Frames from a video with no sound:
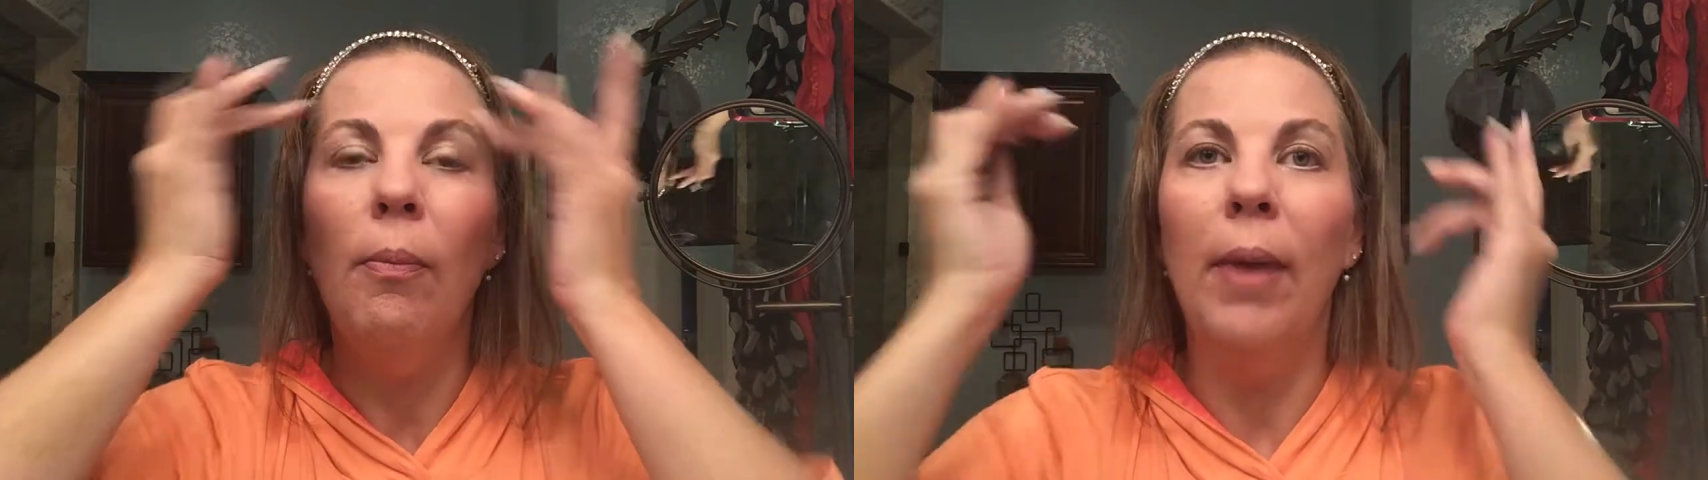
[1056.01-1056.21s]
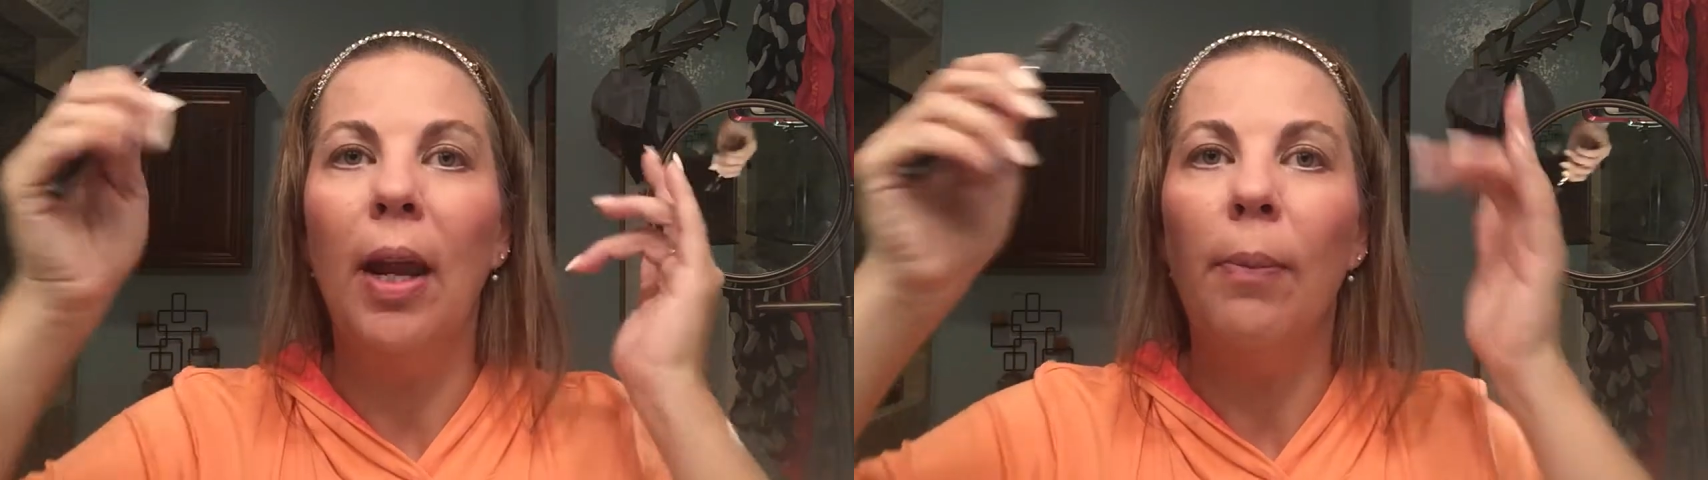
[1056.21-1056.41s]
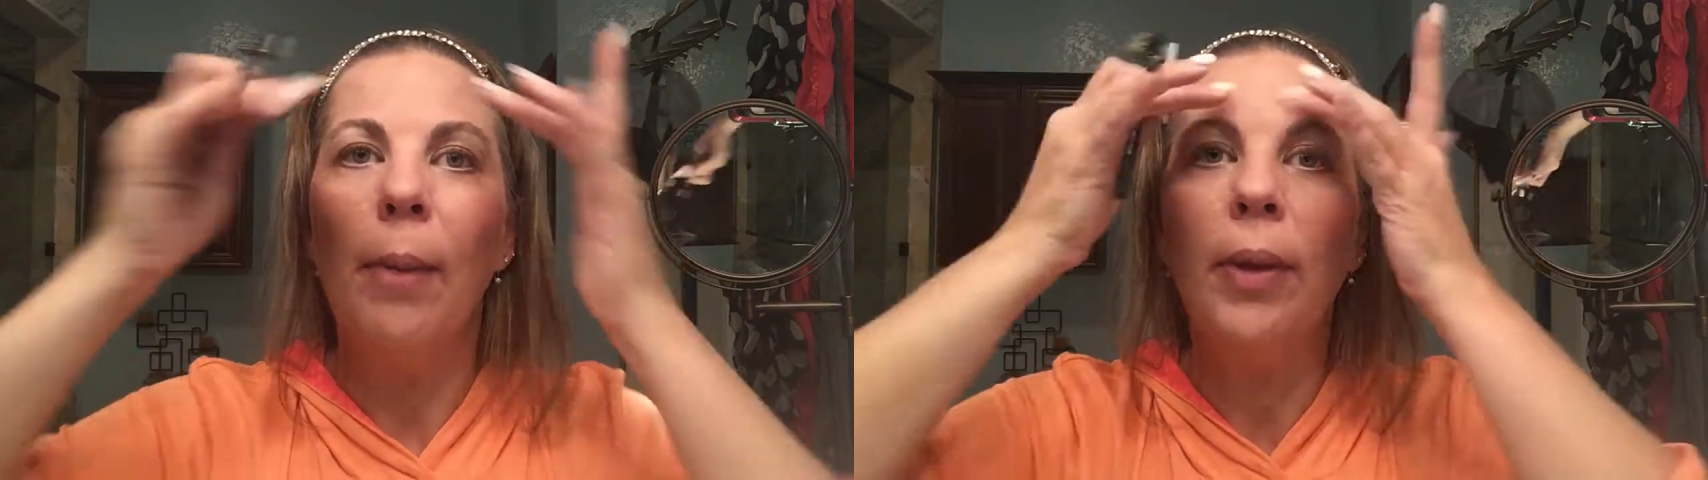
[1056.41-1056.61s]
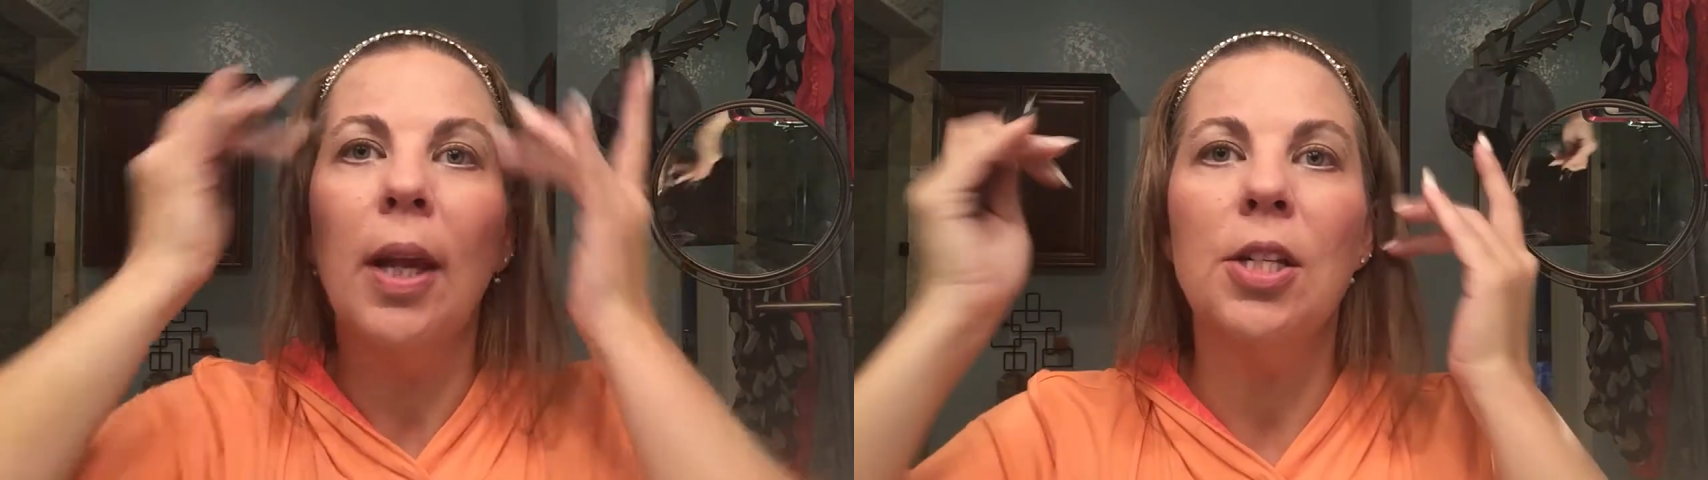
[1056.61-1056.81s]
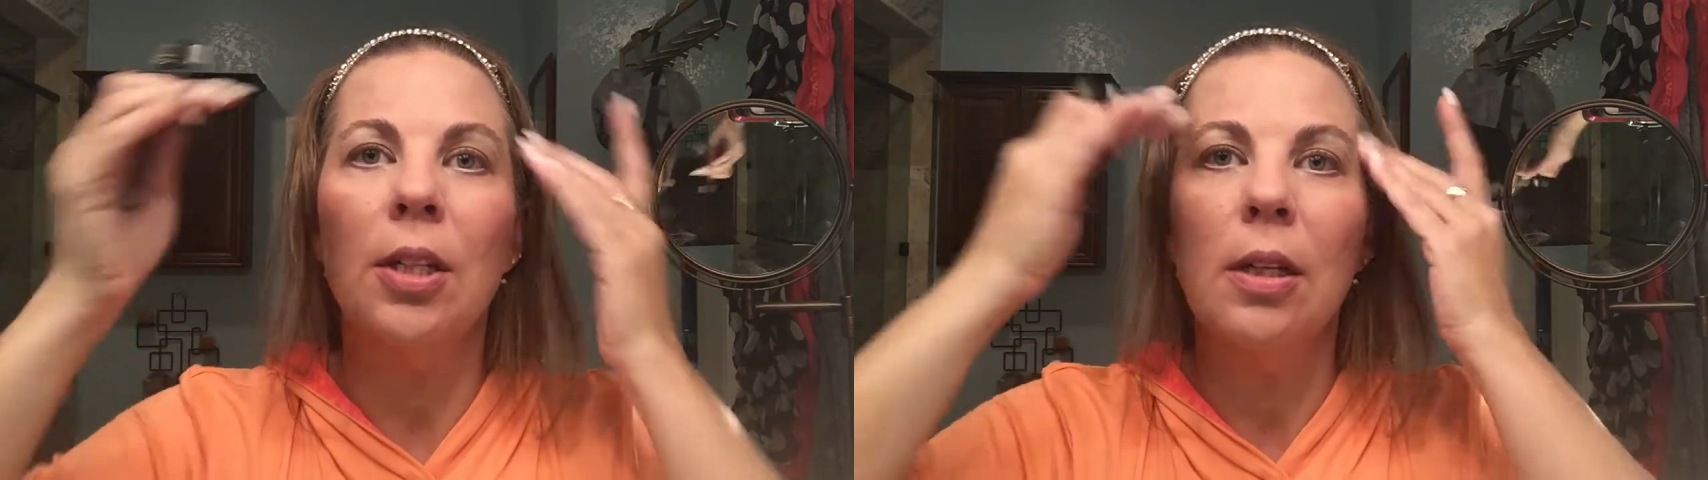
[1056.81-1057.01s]
makeup
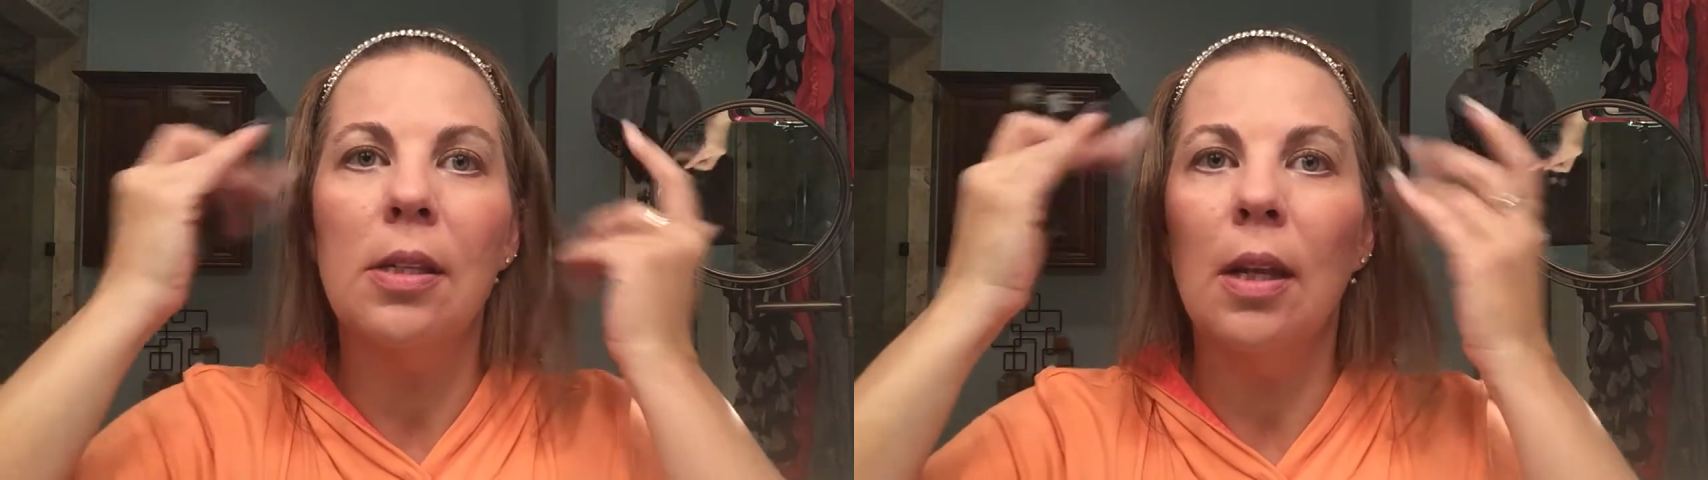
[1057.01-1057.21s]
application because